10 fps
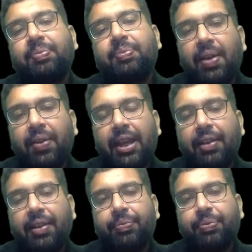Okay,
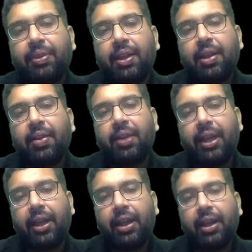
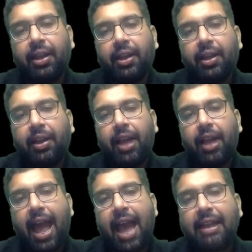okay.
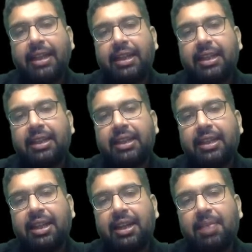And this is
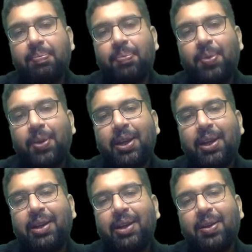the
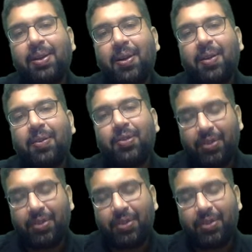component of